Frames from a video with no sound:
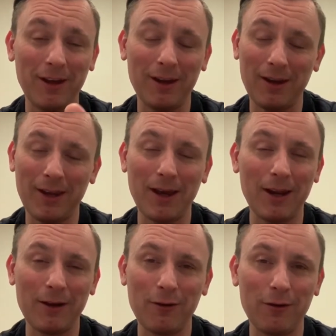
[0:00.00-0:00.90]
And again,
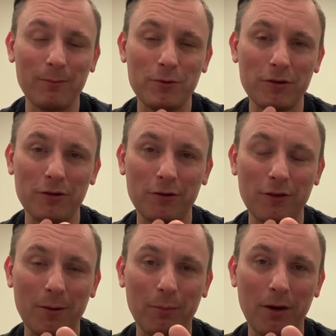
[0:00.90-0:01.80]
I know I shouldn't do
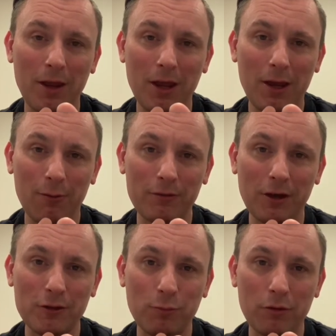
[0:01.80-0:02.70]
that, but it was
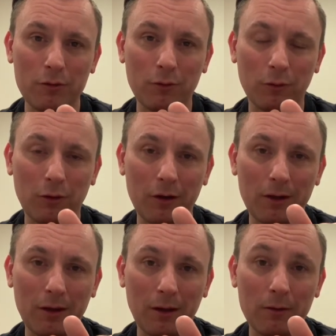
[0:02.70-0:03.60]
actually a pretty cool learning
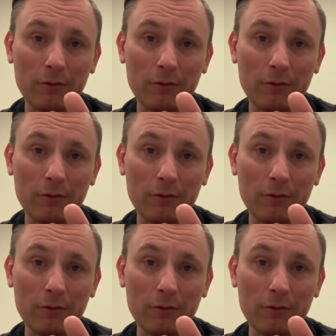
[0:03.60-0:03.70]
thing.